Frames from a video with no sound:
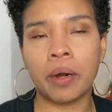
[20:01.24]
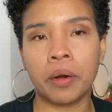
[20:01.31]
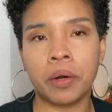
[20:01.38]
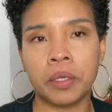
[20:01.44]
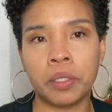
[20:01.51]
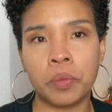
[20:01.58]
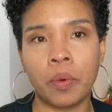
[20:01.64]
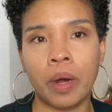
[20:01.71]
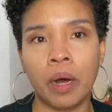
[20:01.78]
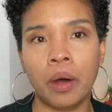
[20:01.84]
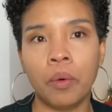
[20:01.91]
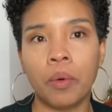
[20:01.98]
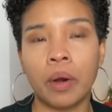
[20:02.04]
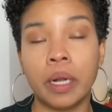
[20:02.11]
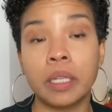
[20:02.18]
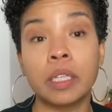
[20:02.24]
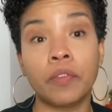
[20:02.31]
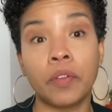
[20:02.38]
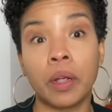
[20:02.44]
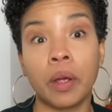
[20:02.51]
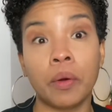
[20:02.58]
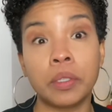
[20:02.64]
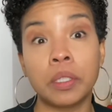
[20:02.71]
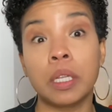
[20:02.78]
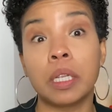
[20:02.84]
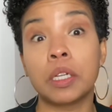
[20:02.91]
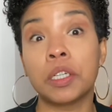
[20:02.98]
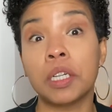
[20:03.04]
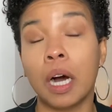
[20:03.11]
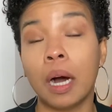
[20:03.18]
as well. Whereas if you go into the
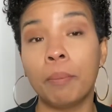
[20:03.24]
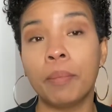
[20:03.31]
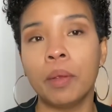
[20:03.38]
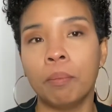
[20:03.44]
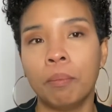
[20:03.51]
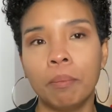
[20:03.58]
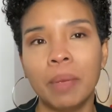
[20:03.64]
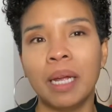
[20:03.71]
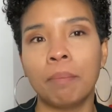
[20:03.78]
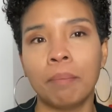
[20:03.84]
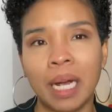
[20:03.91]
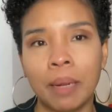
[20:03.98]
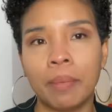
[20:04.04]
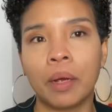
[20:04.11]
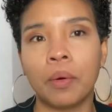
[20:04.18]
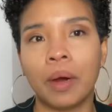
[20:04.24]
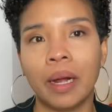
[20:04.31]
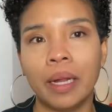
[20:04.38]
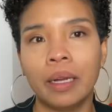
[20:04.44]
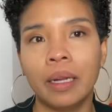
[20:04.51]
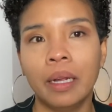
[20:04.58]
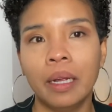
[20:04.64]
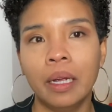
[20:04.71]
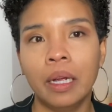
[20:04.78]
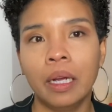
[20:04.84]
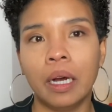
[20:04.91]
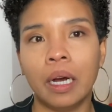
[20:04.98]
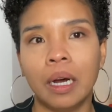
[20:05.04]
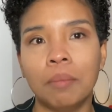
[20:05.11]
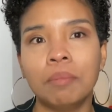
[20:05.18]
shop, it might be quite
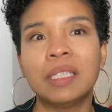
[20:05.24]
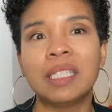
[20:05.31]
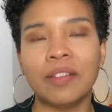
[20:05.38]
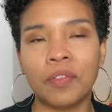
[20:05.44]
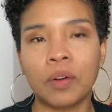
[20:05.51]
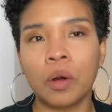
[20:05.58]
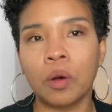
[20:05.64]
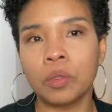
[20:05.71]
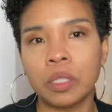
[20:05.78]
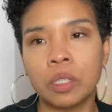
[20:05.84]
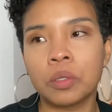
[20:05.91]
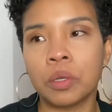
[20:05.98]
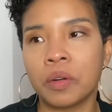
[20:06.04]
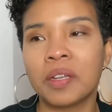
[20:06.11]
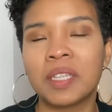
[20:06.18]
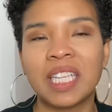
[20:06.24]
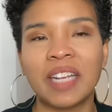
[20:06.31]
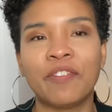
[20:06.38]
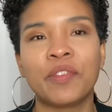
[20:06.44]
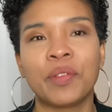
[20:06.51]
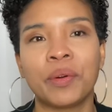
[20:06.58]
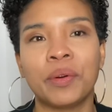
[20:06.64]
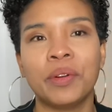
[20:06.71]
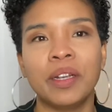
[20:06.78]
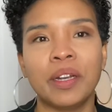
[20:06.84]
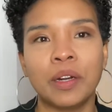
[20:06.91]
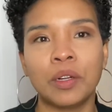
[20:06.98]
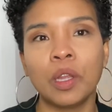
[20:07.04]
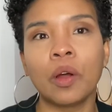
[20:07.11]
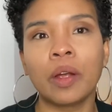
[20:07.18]
difficult to sort of sift through,
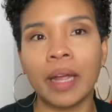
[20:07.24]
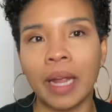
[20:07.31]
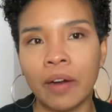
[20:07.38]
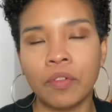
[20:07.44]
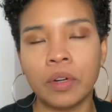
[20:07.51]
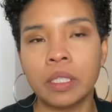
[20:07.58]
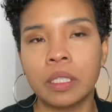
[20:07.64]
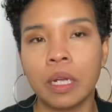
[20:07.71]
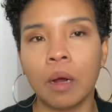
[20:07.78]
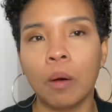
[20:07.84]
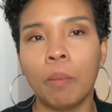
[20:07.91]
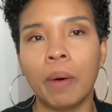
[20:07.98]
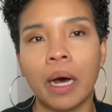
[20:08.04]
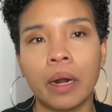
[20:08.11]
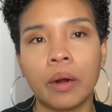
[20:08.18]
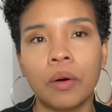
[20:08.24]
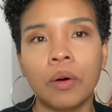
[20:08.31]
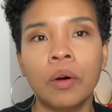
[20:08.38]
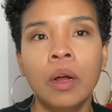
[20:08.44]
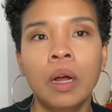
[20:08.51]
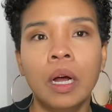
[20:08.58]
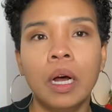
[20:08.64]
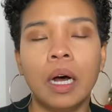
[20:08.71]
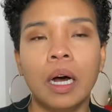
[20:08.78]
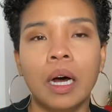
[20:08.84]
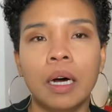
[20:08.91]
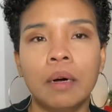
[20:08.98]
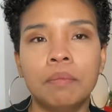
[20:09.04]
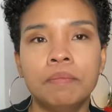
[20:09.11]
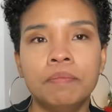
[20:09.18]
look at every single bottle,
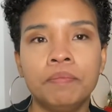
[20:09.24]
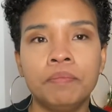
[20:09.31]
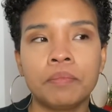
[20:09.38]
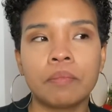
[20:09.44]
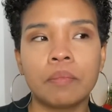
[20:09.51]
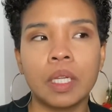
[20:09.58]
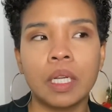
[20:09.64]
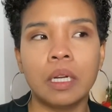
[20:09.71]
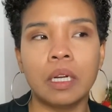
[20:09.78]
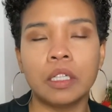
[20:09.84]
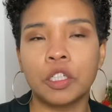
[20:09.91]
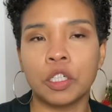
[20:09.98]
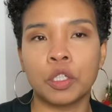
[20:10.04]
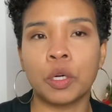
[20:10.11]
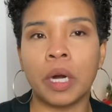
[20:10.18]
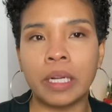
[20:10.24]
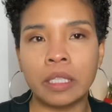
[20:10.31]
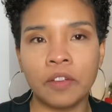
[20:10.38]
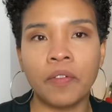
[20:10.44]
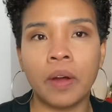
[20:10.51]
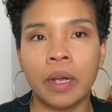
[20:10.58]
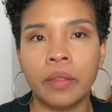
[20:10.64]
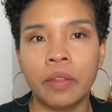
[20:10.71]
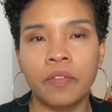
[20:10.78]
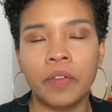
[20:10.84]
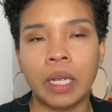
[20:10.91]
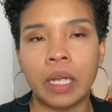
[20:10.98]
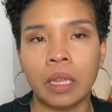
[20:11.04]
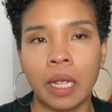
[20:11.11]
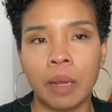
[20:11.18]
just trying to find the
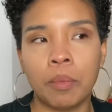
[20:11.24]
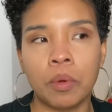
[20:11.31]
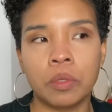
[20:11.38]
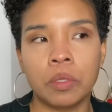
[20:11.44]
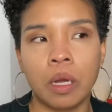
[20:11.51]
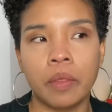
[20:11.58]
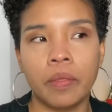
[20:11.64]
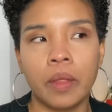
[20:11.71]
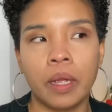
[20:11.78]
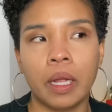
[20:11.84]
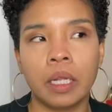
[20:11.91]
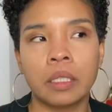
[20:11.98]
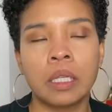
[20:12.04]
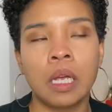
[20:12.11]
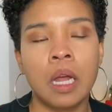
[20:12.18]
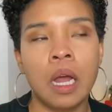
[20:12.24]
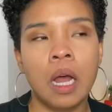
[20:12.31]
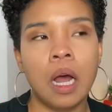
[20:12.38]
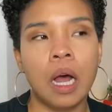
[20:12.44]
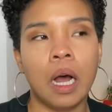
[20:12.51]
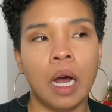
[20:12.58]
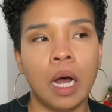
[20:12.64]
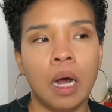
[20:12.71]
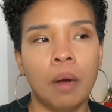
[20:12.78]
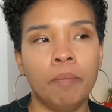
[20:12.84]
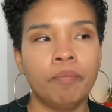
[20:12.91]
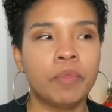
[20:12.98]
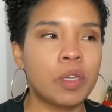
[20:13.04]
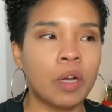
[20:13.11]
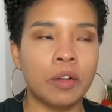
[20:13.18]
vegan labels on things.
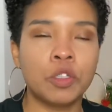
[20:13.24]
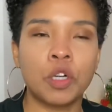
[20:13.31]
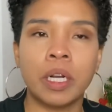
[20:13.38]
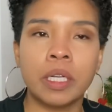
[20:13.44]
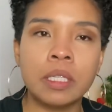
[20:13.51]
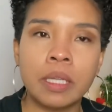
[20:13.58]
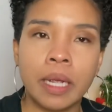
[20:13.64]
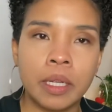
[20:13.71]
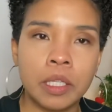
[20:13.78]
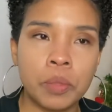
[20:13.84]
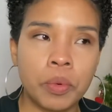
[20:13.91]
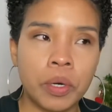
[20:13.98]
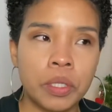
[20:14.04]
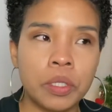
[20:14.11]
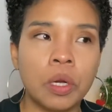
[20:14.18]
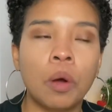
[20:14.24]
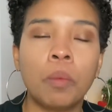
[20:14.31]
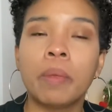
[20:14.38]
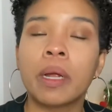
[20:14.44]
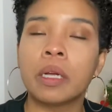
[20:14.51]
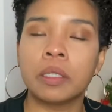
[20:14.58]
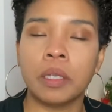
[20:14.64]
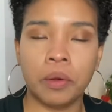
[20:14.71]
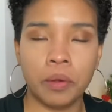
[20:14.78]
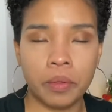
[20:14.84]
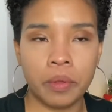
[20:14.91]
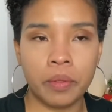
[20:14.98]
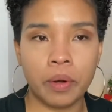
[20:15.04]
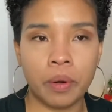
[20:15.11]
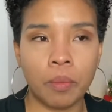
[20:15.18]
So I trust Sainsburys' own because I know that
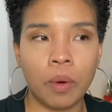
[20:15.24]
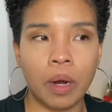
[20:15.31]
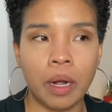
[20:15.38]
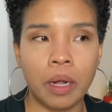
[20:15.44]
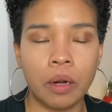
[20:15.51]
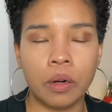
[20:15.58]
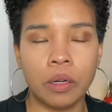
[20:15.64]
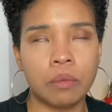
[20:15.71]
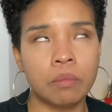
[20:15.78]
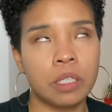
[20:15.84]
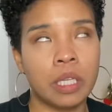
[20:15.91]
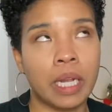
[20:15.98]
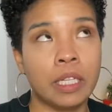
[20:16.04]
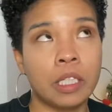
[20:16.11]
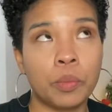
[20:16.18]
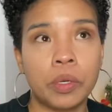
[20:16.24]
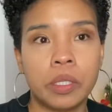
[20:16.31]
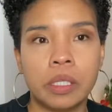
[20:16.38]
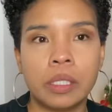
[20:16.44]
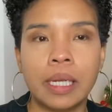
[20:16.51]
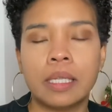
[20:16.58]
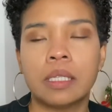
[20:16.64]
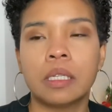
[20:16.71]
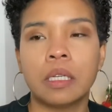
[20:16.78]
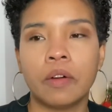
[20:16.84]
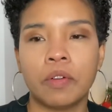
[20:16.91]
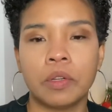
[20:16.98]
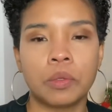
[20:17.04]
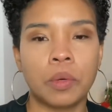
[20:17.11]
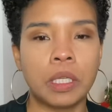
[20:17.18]
their wine, or Sainsburys Taste the
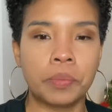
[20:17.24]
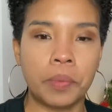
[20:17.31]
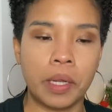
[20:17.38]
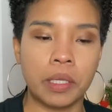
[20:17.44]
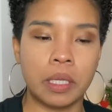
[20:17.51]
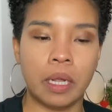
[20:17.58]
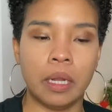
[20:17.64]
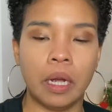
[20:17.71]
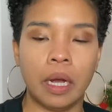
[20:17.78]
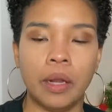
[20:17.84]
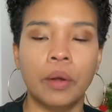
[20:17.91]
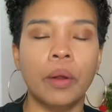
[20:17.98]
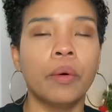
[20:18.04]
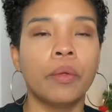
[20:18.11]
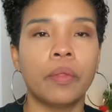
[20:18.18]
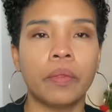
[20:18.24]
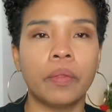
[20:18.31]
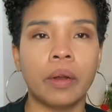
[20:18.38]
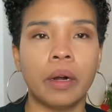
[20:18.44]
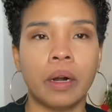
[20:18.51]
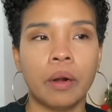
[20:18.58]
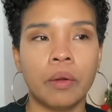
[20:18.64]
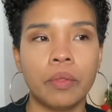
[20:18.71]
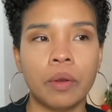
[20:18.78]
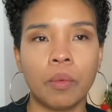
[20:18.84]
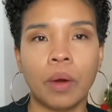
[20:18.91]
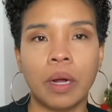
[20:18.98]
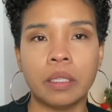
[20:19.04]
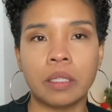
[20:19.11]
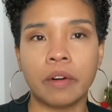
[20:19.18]
Difference wines, because I know that their
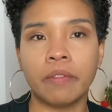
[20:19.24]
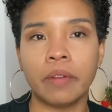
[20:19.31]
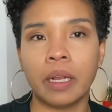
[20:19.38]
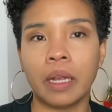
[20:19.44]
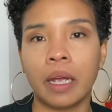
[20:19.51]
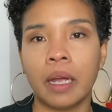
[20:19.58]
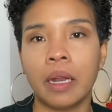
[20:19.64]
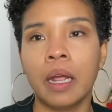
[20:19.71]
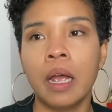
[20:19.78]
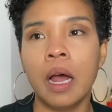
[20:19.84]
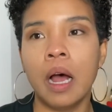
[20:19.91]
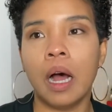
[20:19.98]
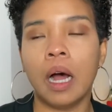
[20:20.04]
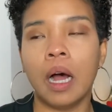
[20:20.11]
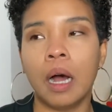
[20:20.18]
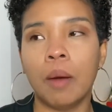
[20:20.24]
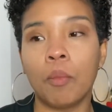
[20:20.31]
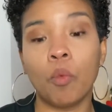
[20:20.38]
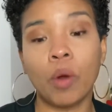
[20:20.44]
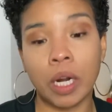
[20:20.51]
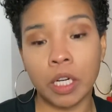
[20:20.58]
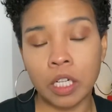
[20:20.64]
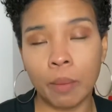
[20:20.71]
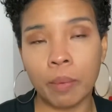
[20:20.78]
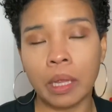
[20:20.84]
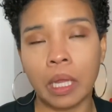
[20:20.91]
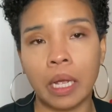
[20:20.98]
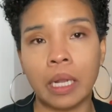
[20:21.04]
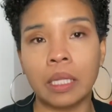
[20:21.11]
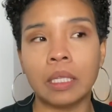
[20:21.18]
wines are vegan. When I shop
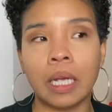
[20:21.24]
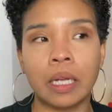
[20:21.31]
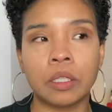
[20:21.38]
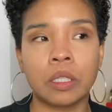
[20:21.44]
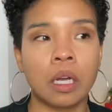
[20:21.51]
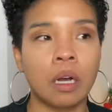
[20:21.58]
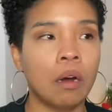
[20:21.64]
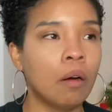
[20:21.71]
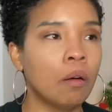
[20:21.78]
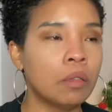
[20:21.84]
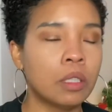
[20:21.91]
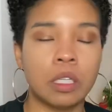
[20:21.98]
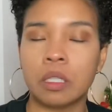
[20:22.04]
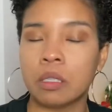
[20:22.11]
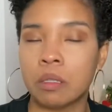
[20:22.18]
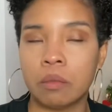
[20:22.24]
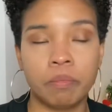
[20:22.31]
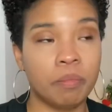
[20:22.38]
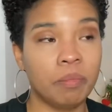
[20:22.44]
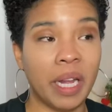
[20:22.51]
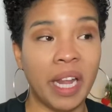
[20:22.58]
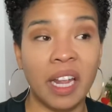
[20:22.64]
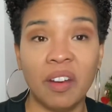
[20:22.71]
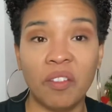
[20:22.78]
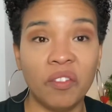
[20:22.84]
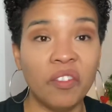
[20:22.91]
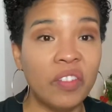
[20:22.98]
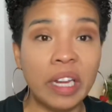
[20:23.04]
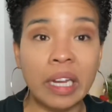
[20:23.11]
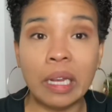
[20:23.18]
online at Tesco, just hit
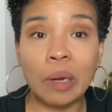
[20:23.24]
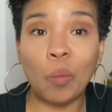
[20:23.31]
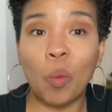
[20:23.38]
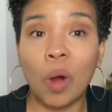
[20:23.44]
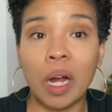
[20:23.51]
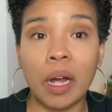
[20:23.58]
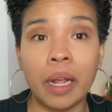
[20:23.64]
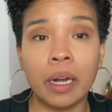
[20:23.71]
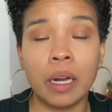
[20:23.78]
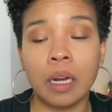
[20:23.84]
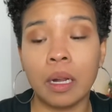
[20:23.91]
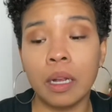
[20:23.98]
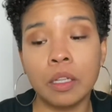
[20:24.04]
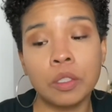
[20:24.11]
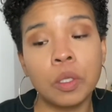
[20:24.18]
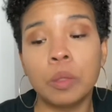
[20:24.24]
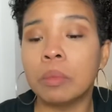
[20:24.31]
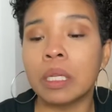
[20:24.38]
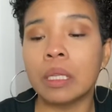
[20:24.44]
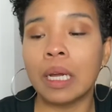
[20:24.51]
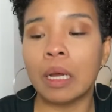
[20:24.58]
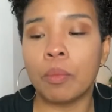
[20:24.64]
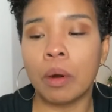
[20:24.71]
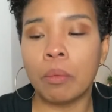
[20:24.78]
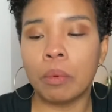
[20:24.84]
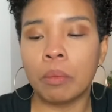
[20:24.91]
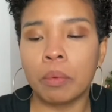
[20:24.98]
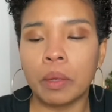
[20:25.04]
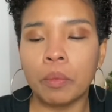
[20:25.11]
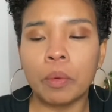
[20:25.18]
vegan wine, and I assume that
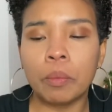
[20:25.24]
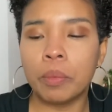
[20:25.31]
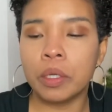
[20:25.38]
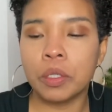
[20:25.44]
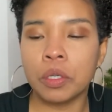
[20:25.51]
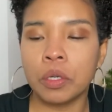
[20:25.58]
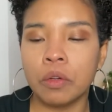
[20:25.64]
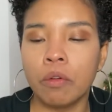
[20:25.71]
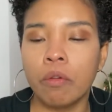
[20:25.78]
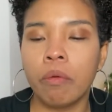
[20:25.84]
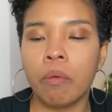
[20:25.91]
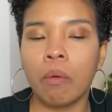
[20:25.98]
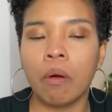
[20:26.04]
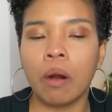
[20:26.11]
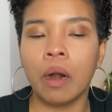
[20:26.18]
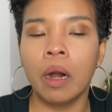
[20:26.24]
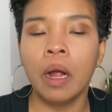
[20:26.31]
probably would be true for